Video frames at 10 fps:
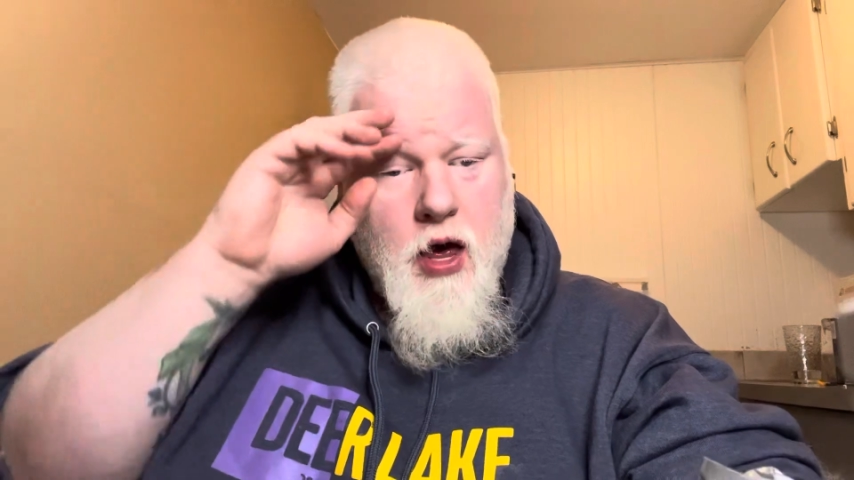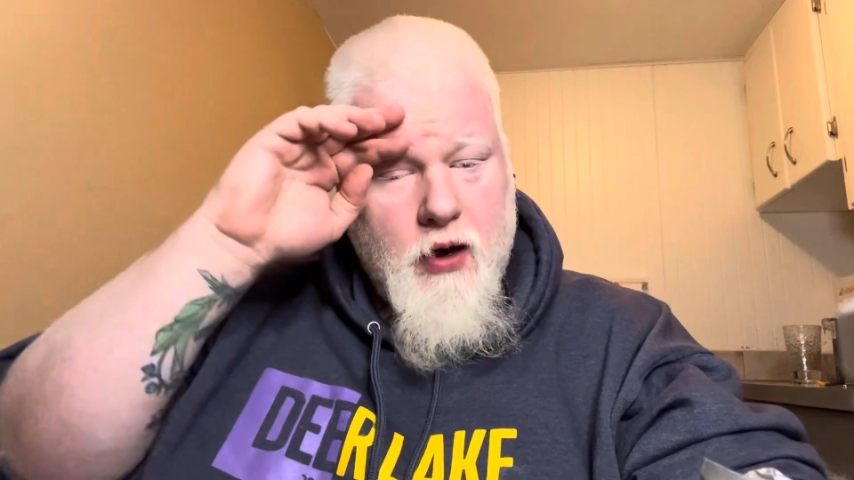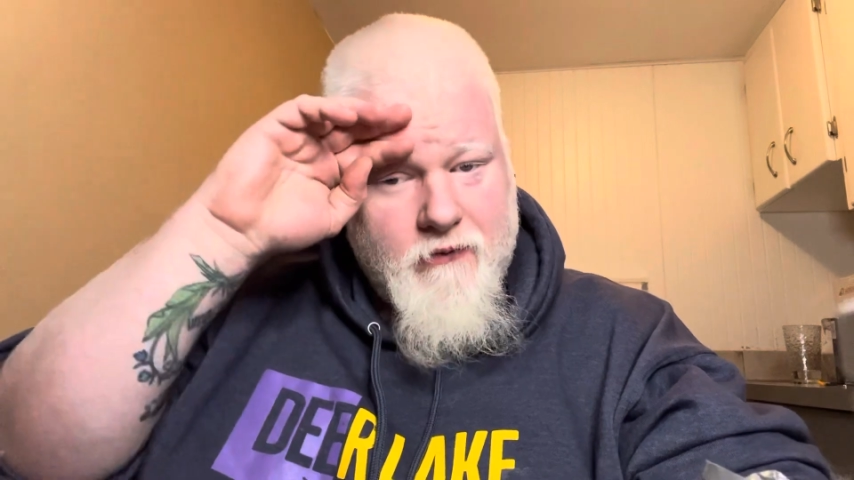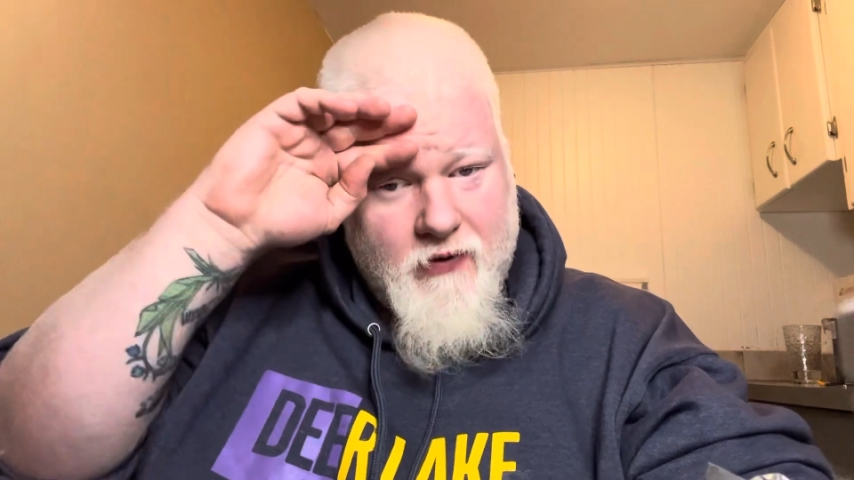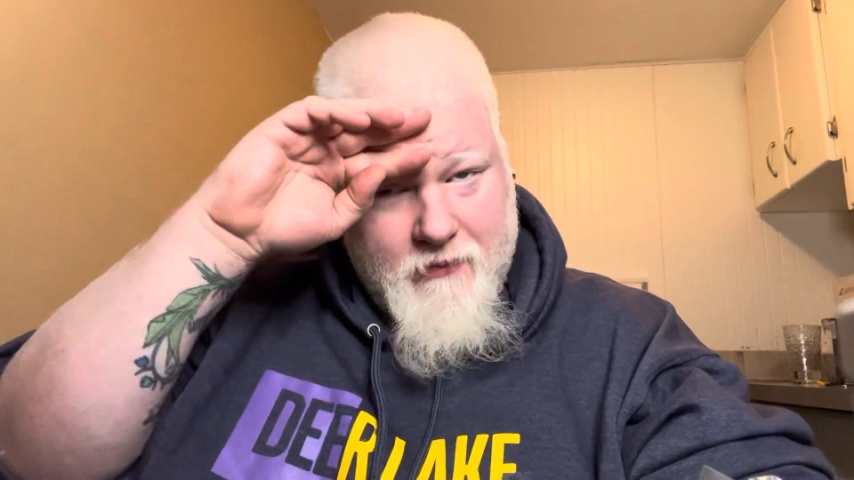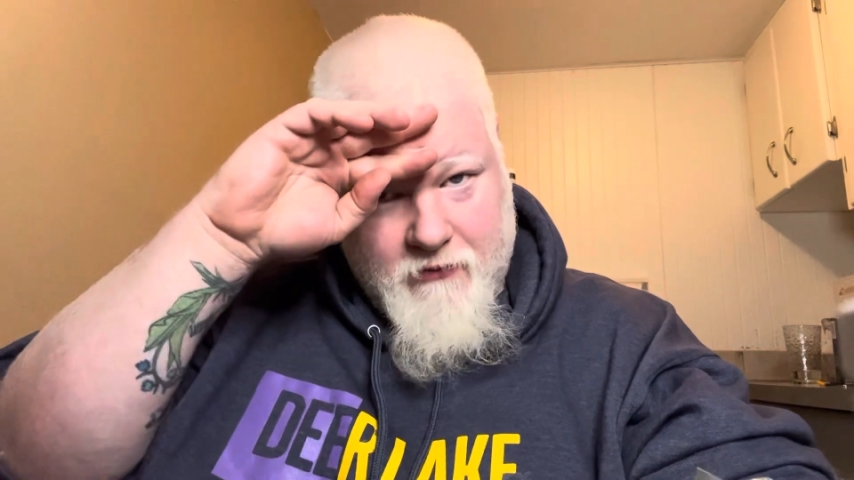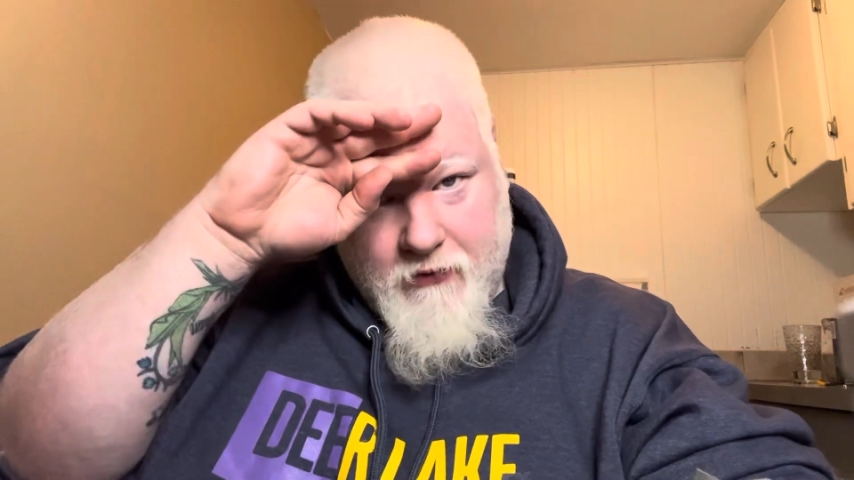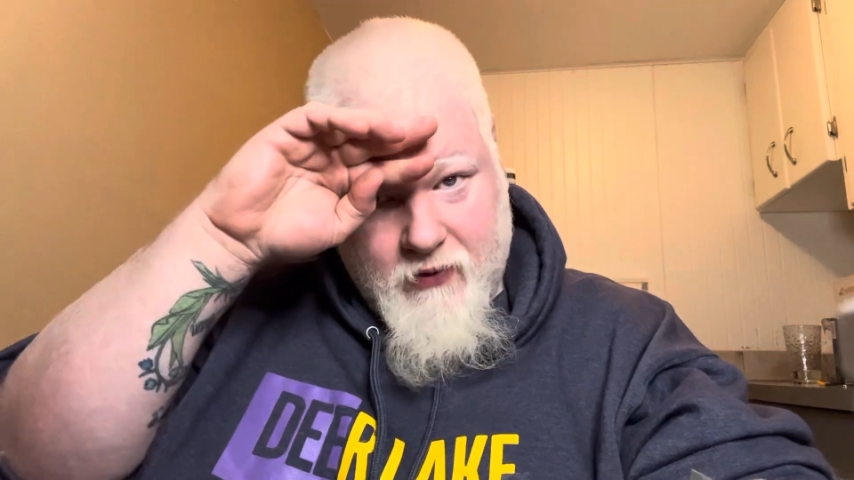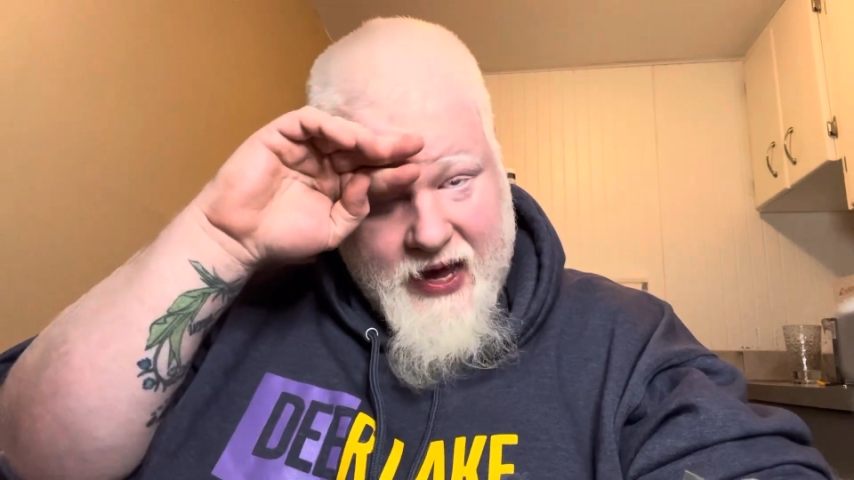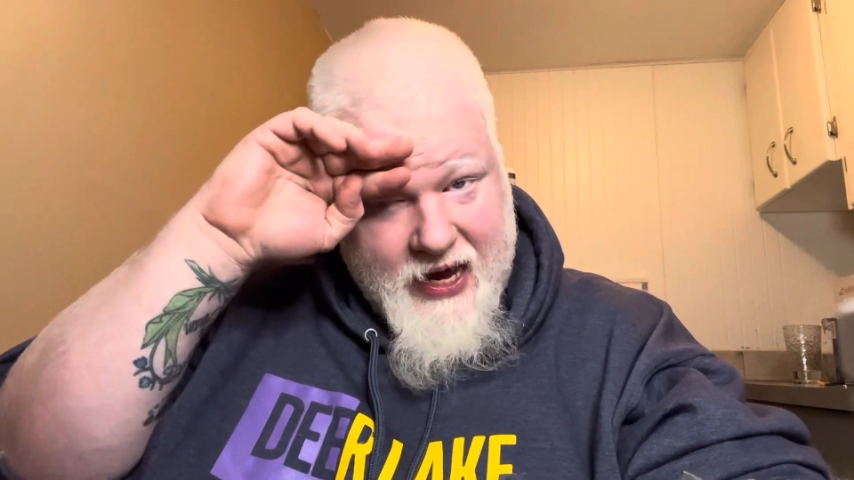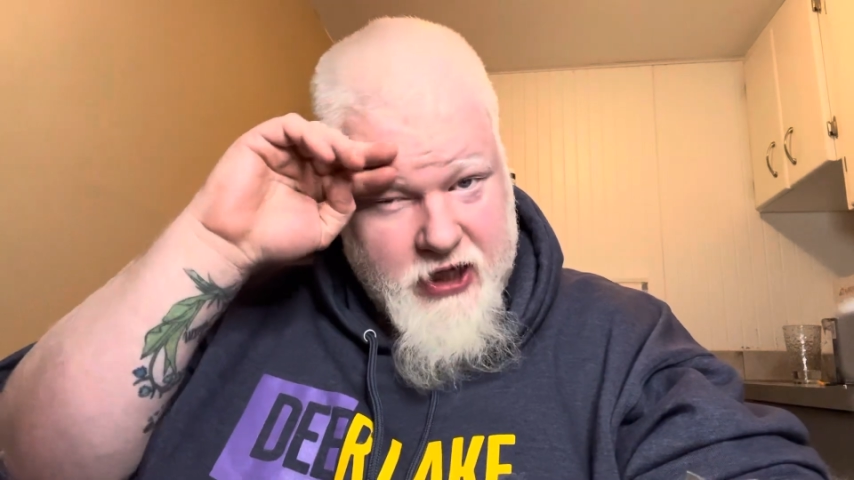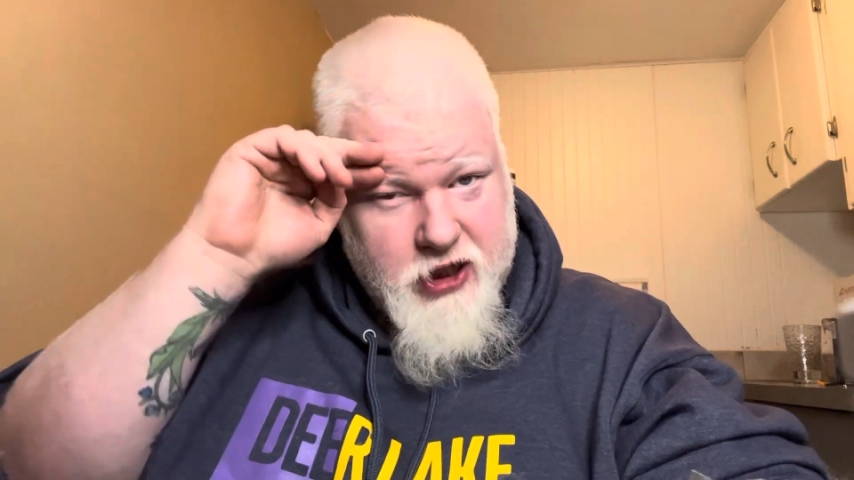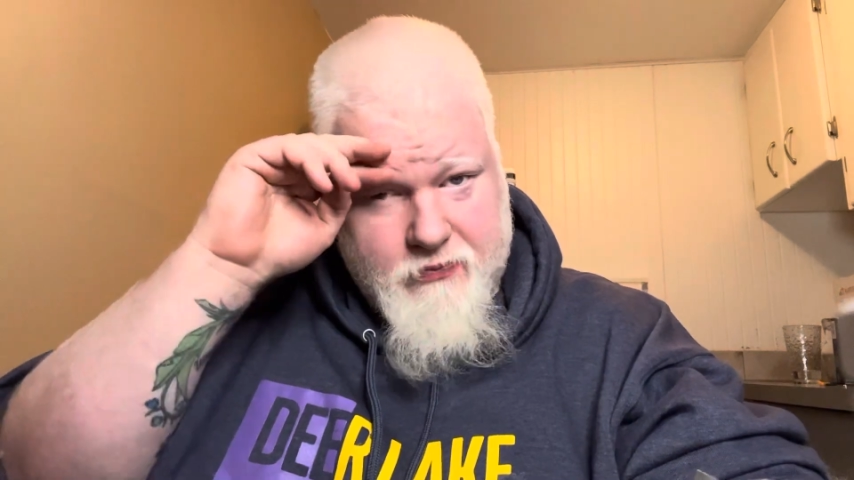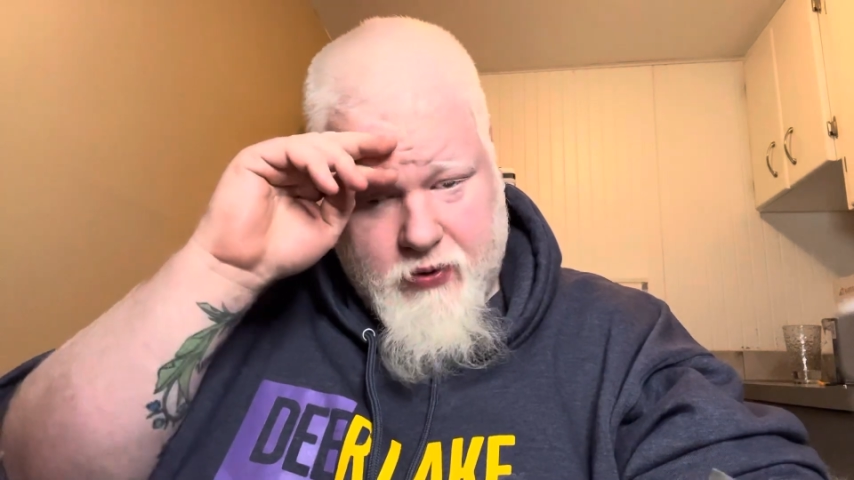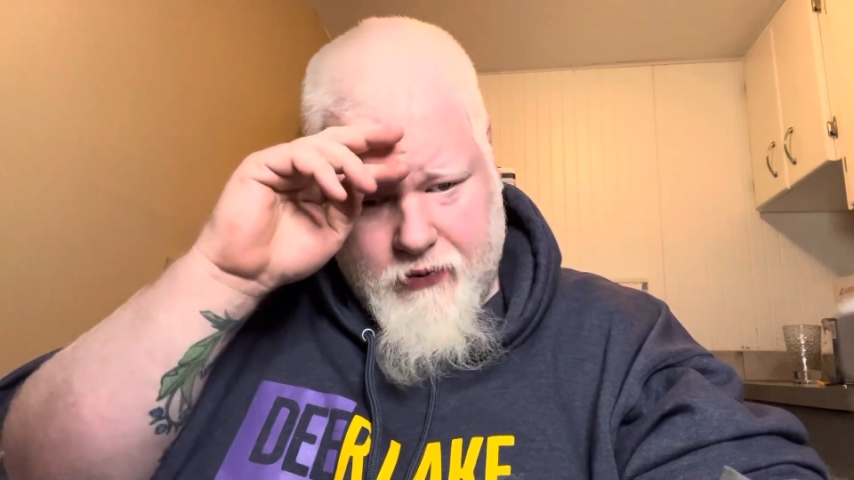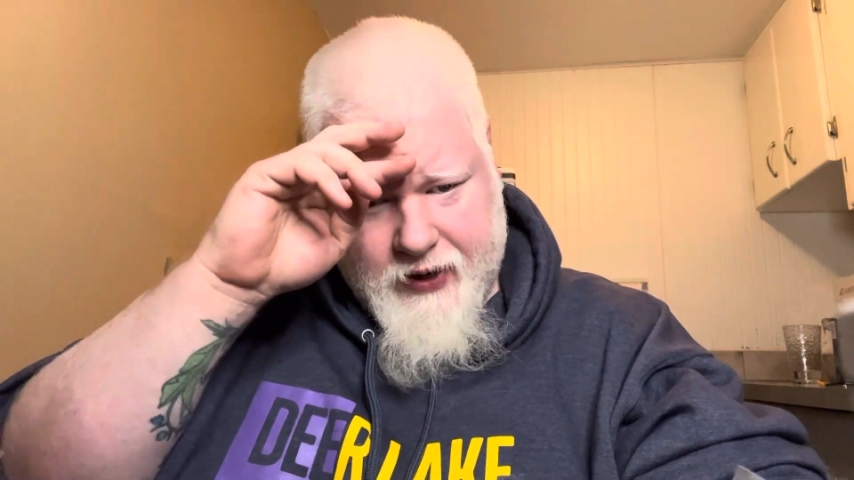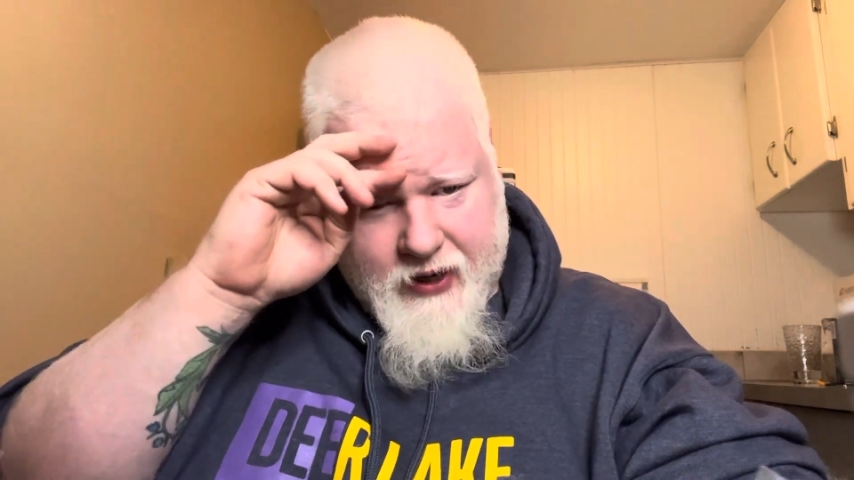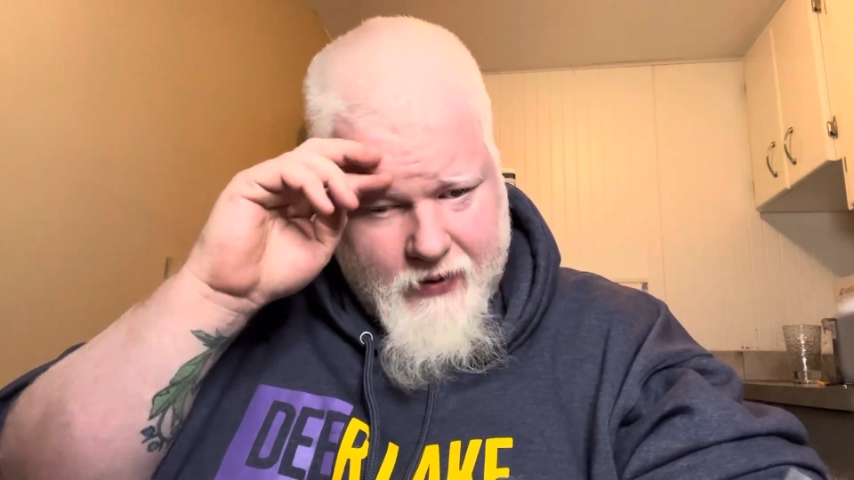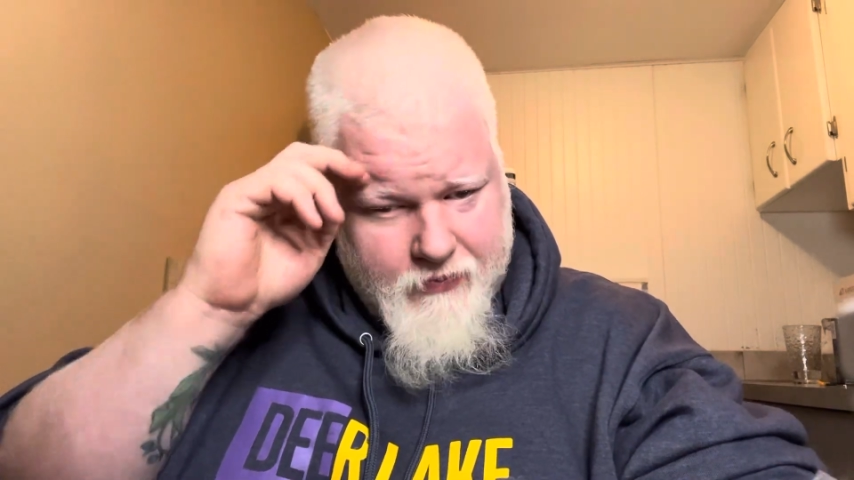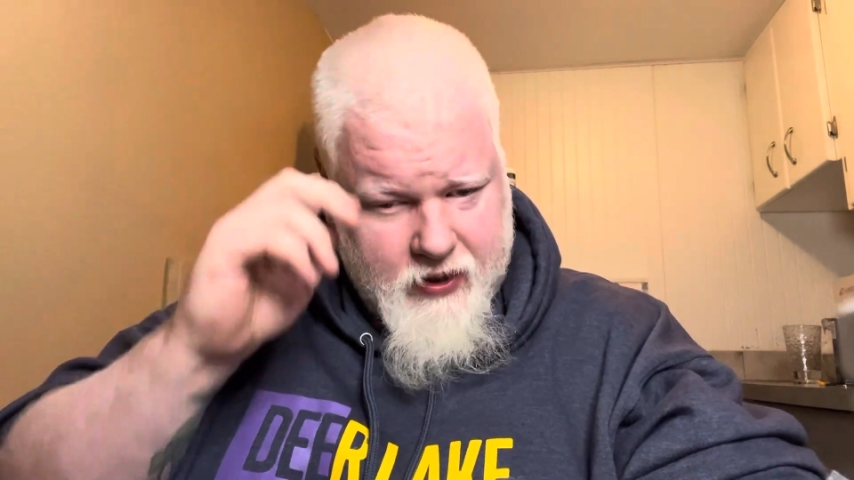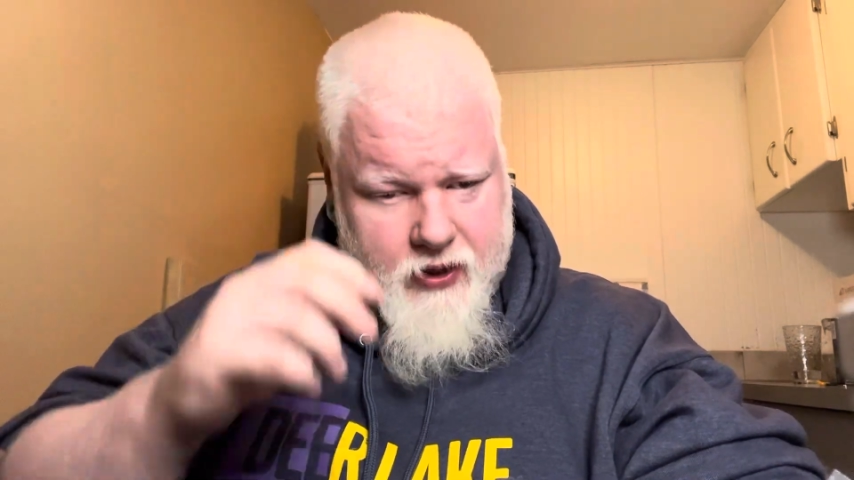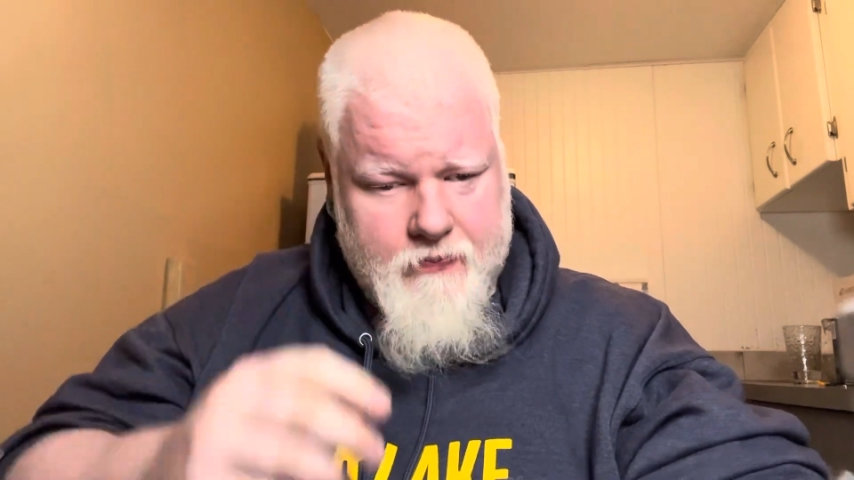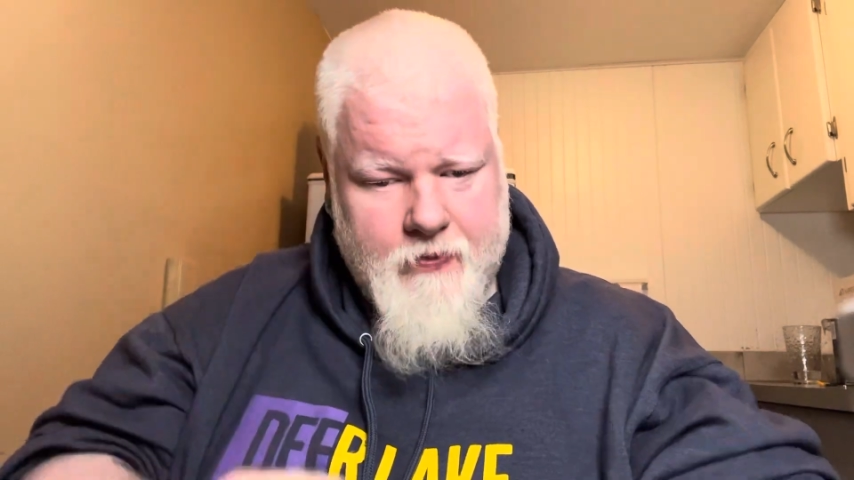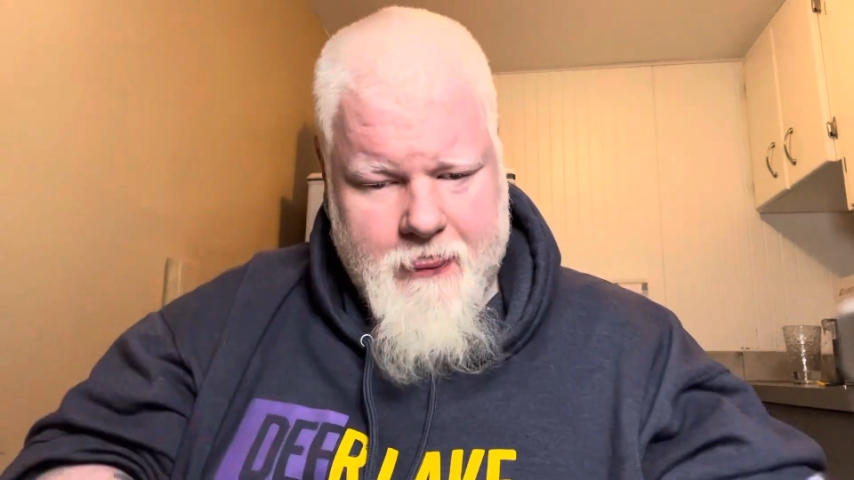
from Vocation Brewing Company.